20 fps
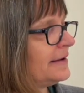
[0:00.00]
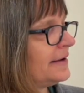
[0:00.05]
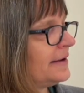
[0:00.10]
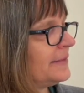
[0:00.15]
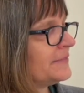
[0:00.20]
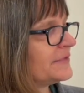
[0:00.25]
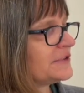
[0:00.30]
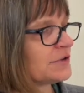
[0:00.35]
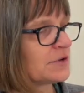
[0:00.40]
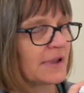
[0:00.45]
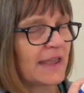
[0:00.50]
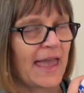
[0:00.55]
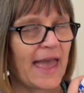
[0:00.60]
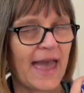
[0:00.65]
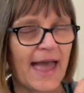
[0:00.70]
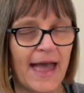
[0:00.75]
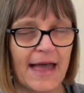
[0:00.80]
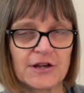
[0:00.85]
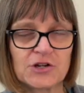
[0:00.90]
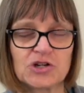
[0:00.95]
So
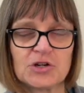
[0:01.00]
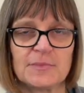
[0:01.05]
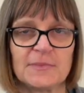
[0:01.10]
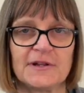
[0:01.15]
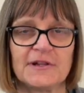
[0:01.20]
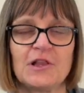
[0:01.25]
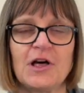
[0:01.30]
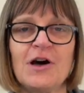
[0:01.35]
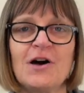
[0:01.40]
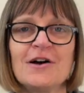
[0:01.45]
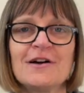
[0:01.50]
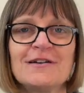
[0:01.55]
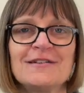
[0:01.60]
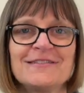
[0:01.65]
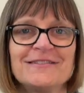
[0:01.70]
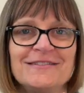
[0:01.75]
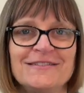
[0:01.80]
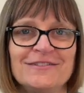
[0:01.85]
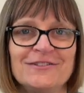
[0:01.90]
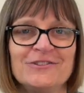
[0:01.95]
ka should be long,
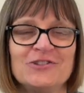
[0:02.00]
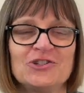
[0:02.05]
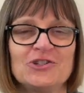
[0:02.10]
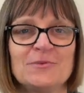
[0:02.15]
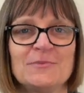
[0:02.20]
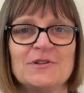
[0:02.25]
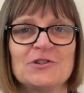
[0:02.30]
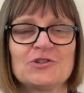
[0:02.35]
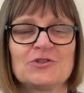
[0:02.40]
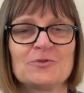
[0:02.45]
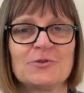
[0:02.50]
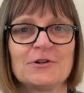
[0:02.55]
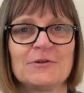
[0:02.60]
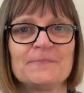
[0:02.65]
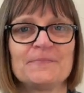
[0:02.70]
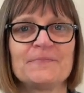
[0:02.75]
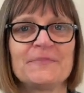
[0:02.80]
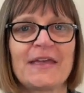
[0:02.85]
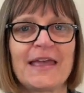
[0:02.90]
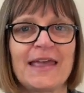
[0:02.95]
none should be short,
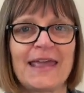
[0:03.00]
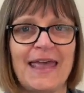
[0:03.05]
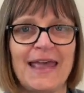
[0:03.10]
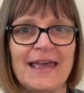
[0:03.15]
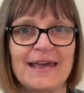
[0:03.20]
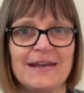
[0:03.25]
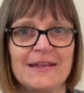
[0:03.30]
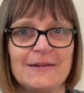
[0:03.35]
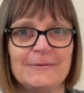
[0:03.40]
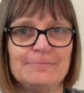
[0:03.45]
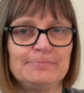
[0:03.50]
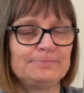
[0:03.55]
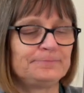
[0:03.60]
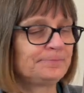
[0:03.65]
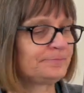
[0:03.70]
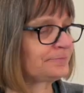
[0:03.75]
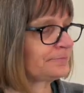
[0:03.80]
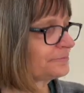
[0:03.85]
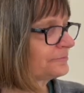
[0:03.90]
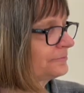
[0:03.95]
cannon.
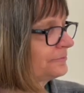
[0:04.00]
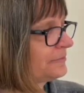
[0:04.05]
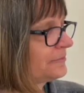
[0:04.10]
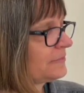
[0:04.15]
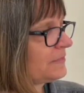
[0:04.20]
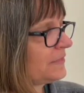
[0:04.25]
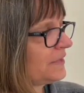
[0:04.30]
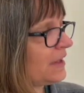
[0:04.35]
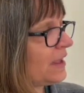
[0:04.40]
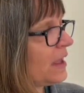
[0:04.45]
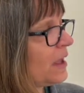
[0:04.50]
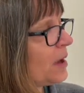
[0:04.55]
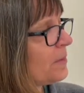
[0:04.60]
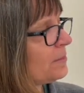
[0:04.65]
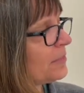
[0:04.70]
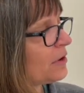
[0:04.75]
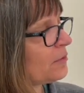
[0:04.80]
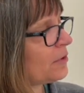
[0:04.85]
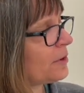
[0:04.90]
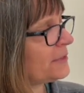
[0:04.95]

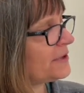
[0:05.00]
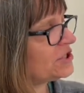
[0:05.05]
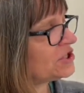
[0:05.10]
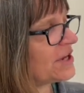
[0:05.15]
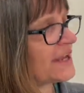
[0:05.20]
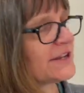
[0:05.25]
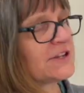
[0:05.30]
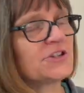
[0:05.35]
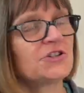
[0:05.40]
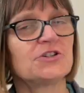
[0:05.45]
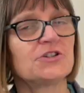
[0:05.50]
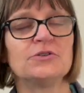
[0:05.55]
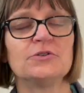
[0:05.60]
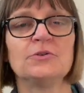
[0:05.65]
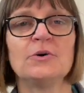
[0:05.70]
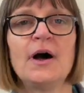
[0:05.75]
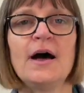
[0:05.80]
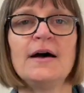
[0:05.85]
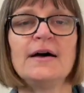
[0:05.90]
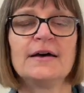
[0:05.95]
But when we change
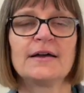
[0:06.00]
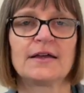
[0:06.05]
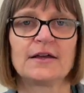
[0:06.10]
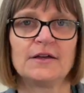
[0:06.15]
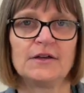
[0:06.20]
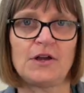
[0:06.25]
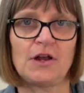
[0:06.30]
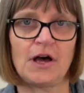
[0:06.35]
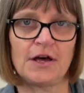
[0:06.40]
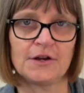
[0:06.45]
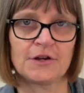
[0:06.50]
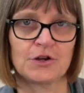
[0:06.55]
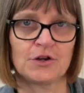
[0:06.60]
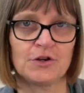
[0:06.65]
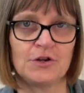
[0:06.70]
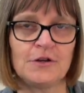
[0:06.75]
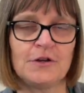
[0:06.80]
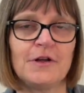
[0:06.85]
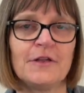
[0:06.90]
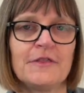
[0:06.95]
to
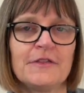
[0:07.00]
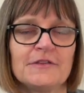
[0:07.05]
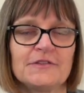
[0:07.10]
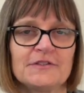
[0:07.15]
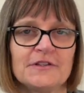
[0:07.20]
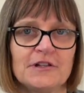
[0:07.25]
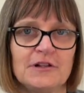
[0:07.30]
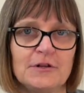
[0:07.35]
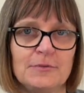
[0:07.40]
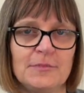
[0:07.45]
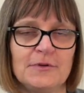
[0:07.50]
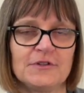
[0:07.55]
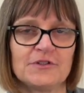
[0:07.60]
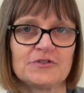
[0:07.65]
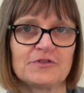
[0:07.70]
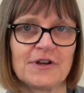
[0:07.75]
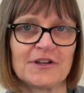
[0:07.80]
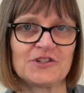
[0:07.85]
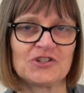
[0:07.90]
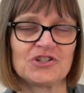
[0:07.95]
canonical, the syllable
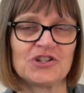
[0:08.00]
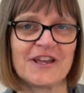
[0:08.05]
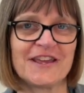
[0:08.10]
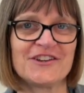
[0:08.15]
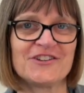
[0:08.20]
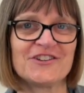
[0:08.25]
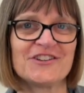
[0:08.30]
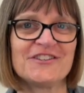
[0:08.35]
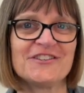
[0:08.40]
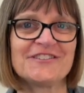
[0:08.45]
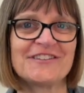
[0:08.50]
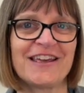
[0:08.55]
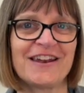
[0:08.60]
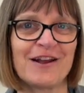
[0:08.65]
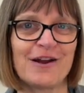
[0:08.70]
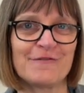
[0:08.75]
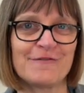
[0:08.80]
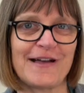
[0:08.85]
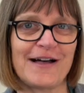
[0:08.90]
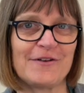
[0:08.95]
stress changes and
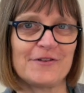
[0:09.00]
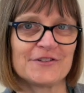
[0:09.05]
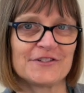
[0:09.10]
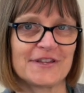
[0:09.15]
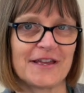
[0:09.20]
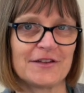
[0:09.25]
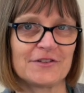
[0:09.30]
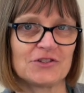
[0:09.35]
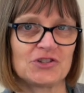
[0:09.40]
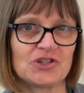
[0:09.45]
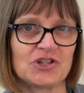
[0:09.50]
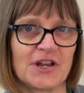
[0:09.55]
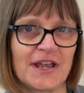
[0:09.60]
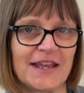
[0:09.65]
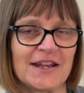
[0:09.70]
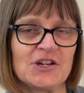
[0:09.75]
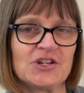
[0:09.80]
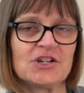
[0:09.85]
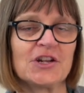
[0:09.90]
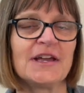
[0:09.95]
our vowel sounds
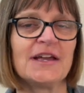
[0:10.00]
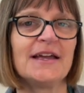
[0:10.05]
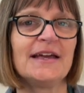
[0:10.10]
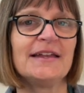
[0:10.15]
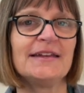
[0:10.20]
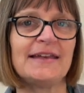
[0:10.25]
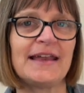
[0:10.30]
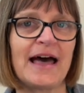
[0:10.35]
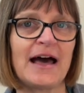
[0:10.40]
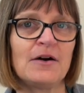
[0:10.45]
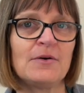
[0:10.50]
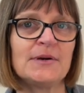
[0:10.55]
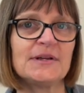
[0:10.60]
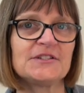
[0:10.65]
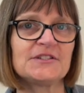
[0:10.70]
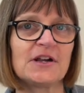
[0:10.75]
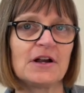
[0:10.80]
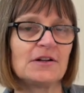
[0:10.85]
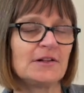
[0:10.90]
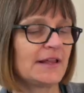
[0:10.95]
change. Now
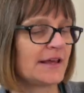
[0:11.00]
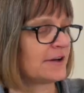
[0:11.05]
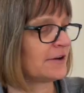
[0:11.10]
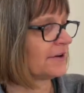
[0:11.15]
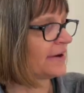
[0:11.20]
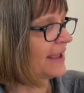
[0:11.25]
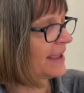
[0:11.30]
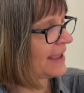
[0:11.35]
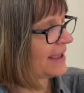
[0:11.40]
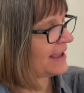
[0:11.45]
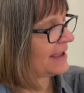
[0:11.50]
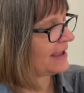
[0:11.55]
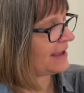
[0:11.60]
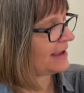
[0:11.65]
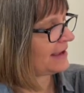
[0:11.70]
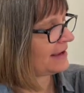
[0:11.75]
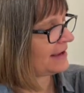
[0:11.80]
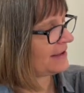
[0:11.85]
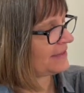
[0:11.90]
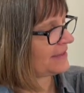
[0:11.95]
it's our letter
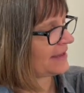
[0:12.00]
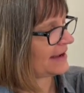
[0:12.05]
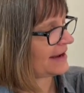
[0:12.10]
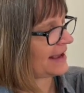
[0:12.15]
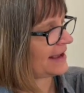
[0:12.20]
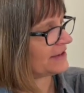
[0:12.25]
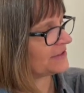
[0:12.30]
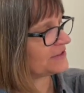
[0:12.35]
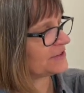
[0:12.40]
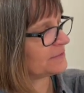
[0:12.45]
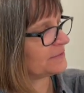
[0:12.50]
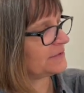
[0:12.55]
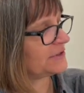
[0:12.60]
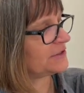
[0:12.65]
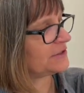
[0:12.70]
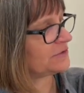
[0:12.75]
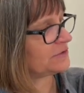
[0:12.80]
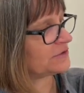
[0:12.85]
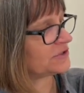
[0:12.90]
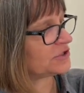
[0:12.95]
A that has the
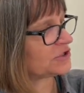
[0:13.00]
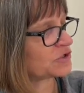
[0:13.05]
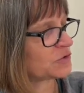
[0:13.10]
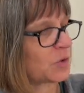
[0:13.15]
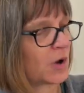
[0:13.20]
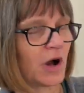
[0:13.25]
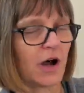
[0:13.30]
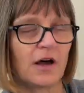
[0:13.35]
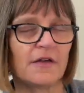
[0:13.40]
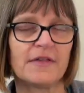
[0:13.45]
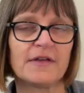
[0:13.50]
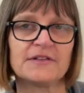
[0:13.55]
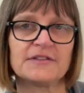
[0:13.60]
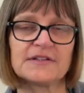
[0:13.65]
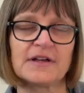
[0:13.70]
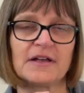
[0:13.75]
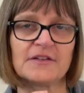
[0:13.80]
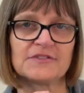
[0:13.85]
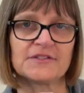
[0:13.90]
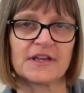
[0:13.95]
reduced schwa that
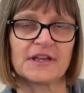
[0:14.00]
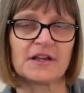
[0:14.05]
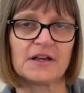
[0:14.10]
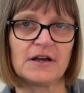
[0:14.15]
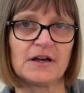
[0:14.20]
sounds like